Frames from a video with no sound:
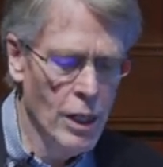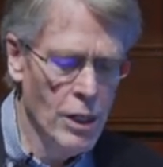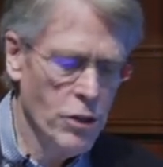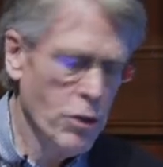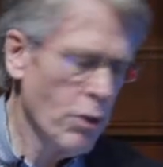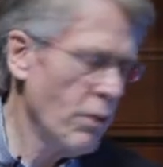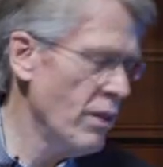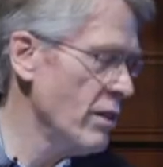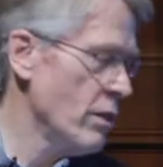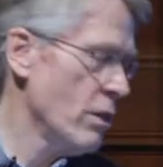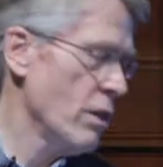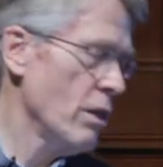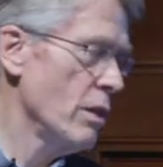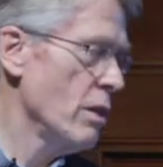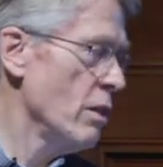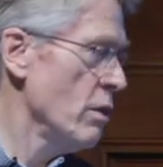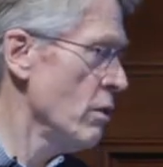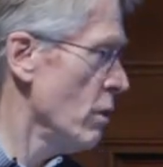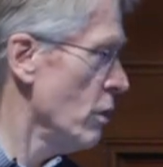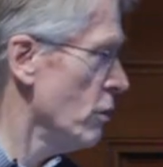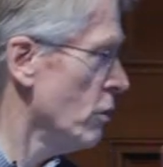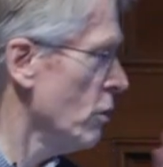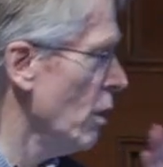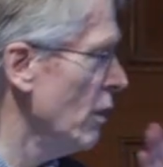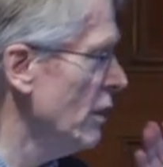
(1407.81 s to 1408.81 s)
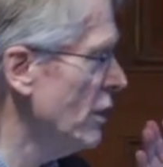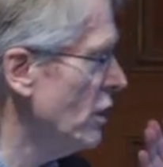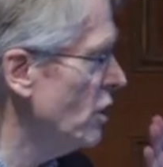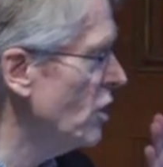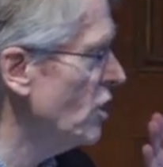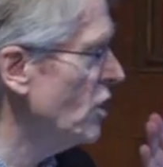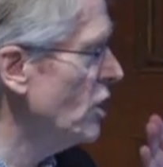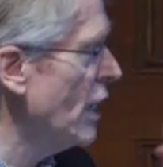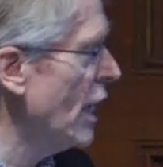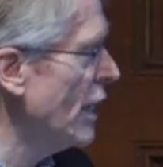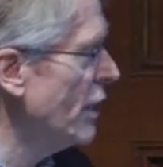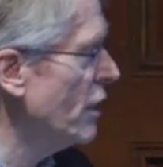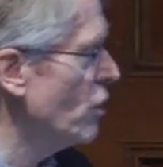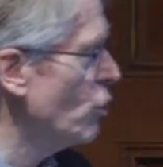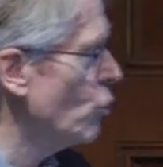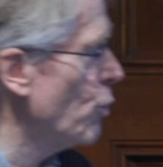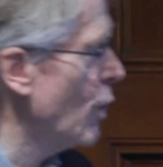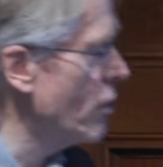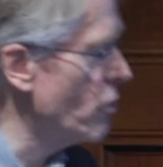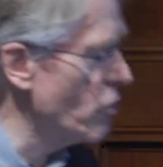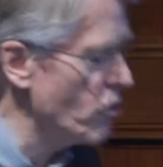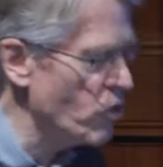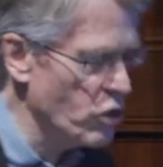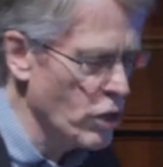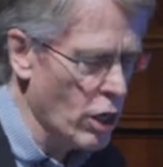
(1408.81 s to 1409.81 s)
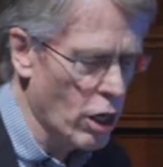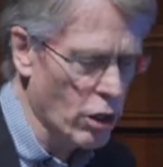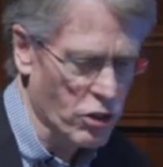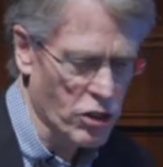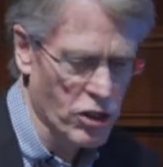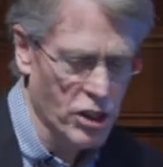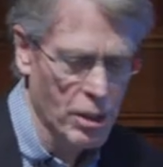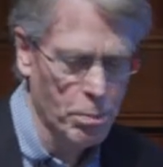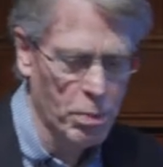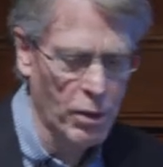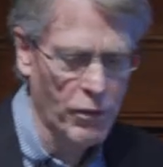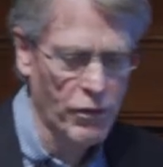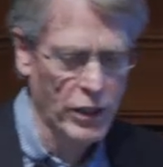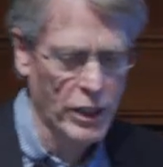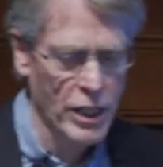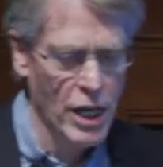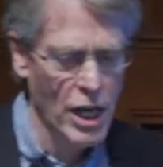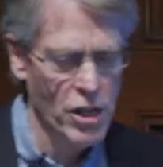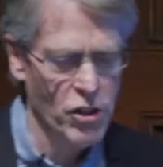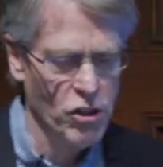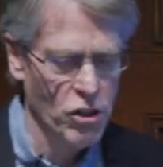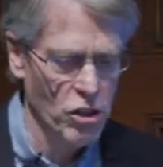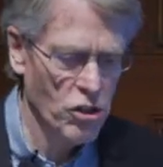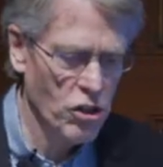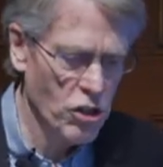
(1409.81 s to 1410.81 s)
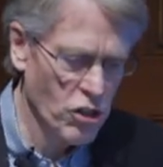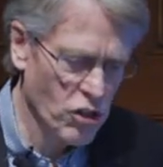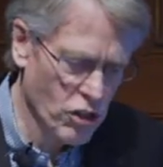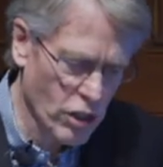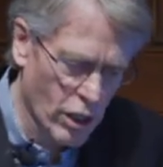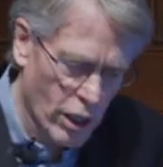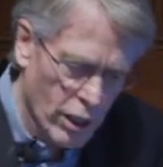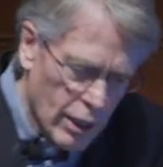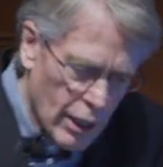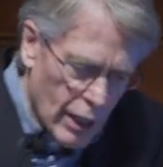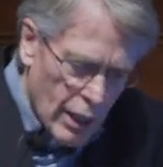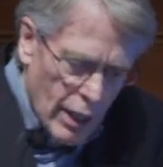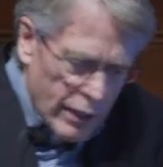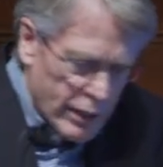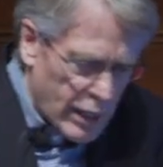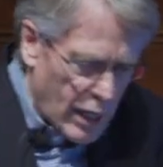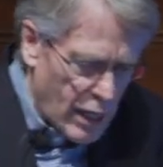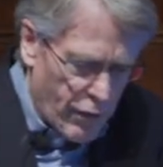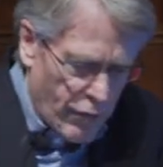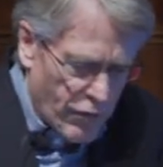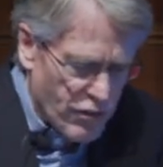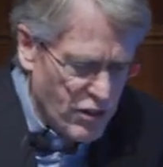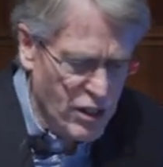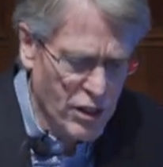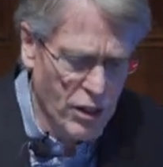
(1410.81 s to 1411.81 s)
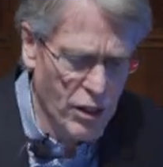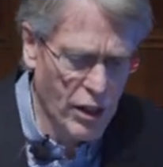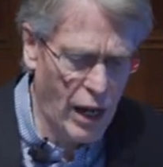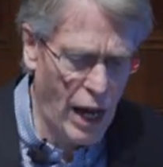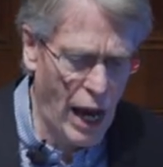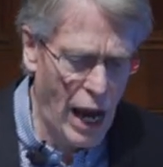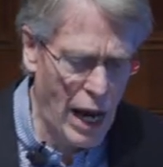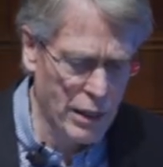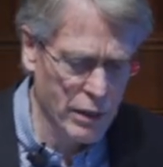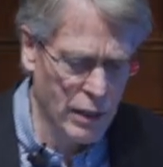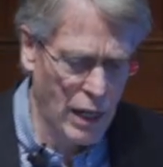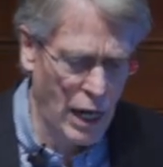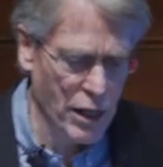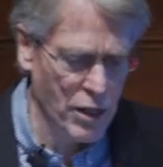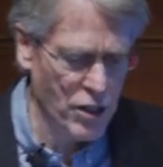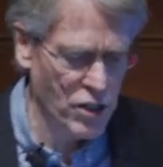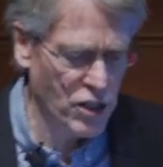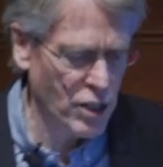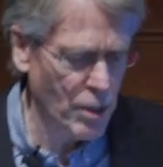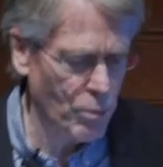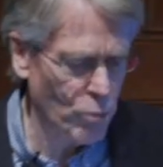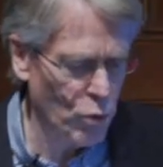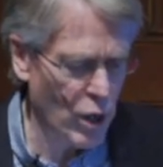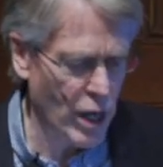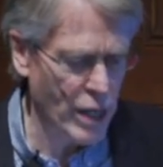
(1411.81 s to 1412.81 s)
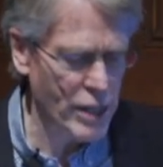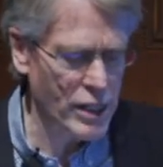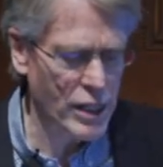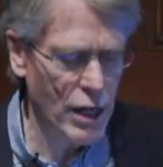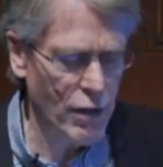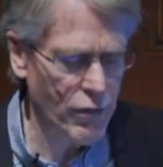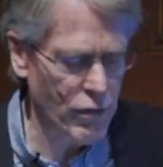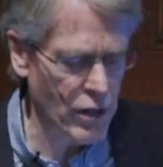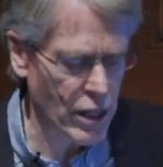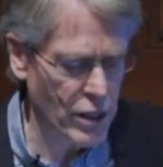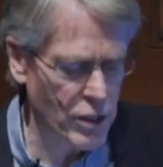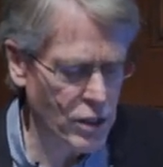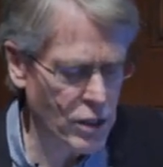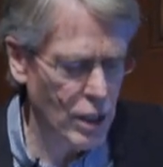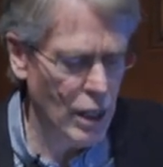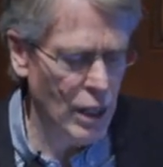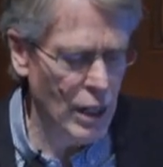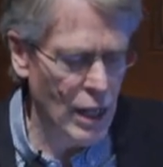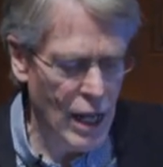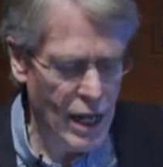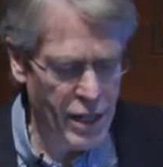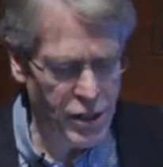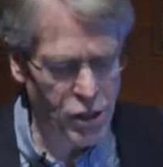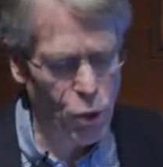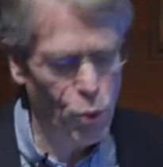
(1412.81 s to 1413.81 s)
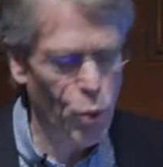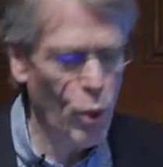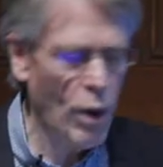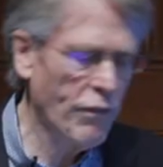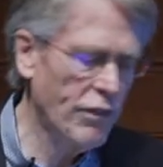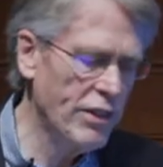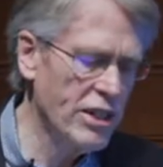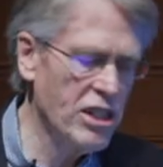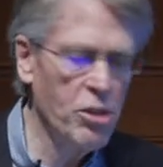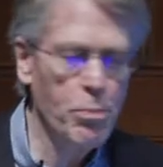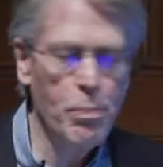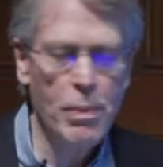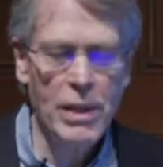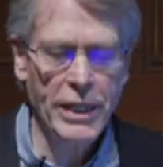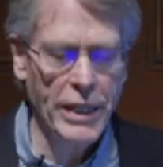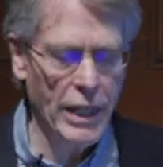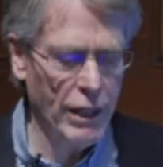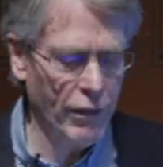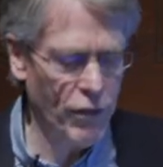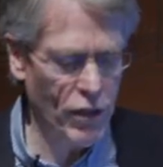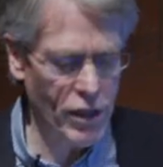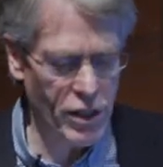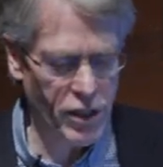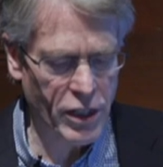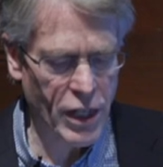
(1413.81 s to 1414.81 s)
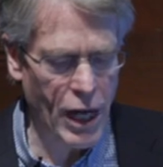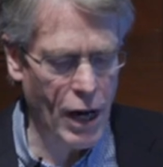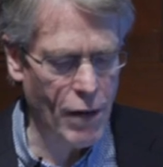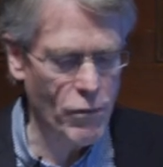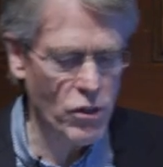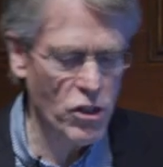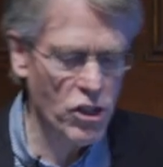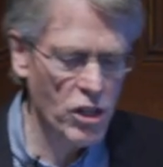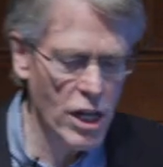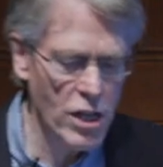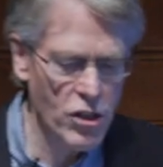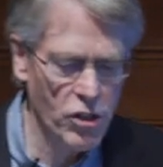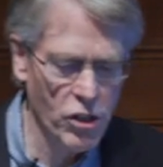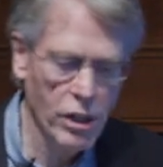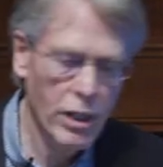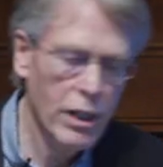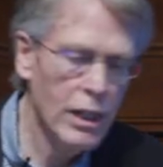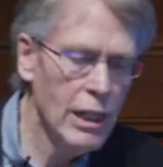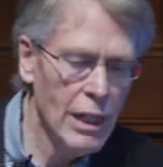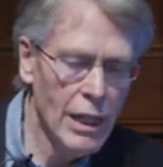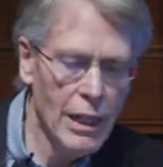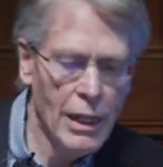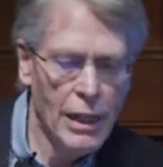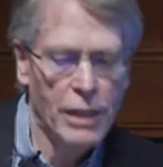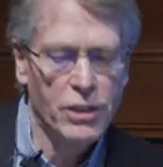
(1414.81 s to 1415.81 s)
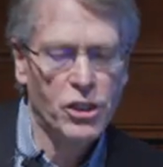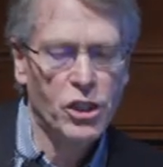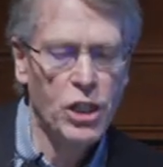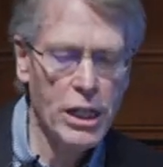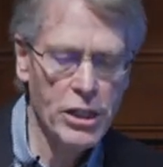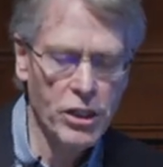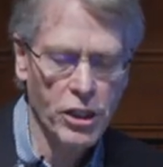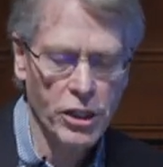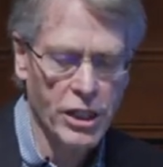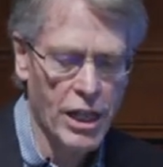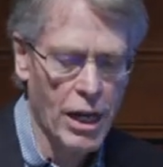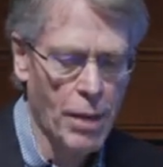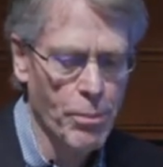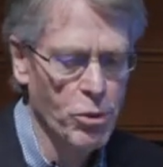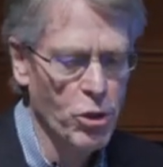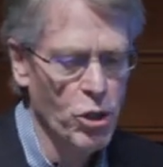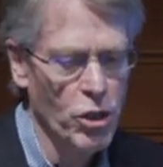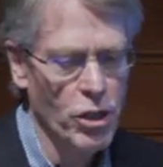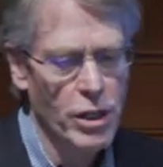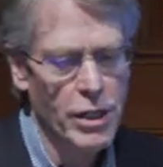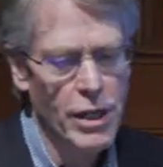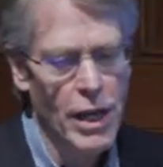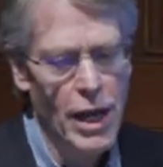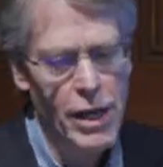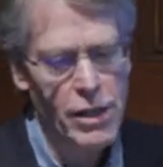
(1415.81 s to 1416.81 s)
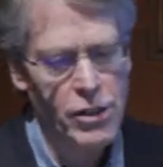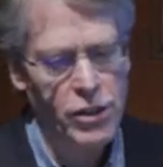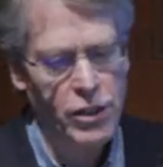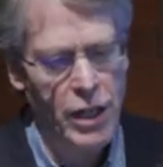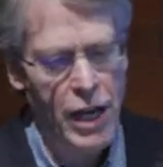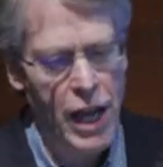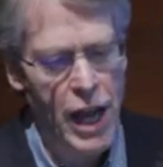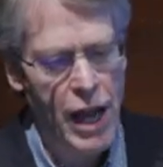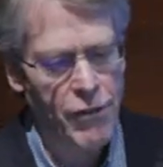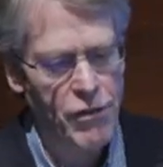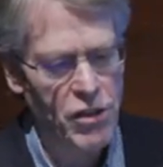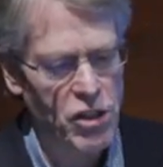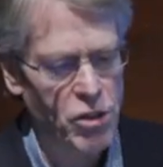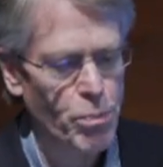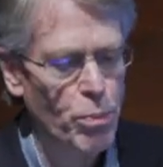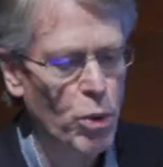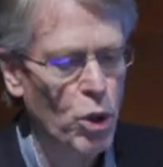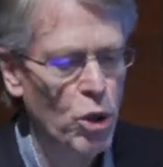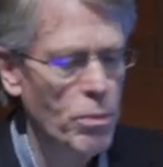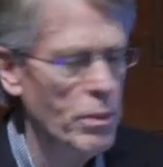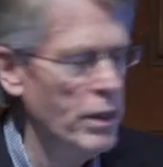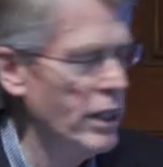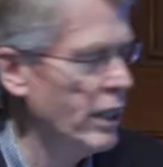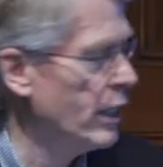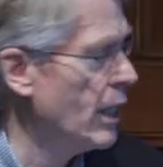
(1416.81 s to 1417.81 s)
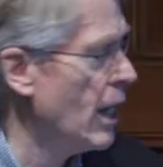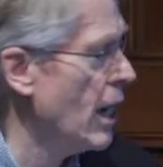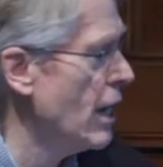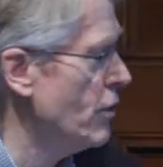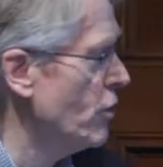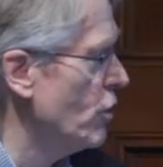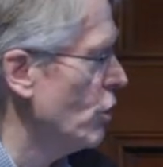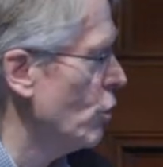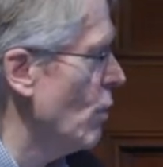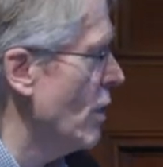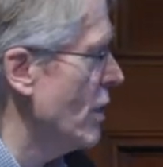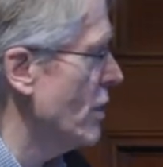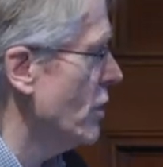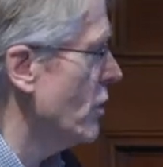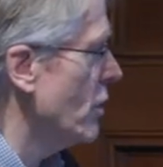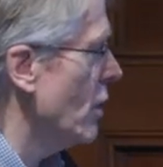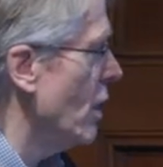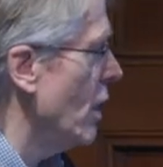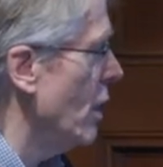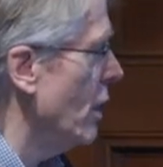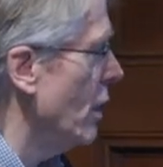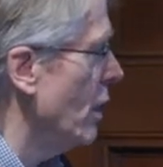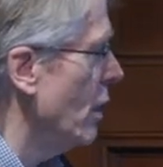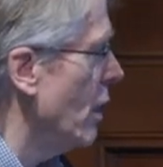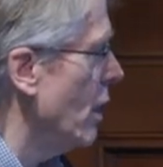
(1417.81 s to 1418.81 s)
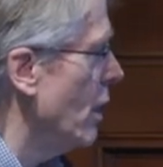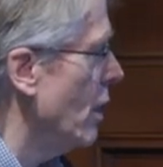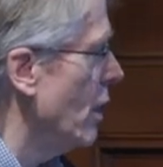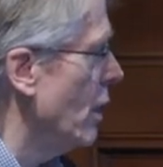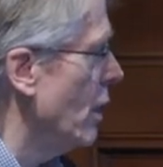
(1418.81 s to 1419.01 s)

So, so let's just take this rather stark simplification just to kind of how to summarize evidence. So roughly speaking for this conversation, changing temperature today is going to have this permanent consequence on,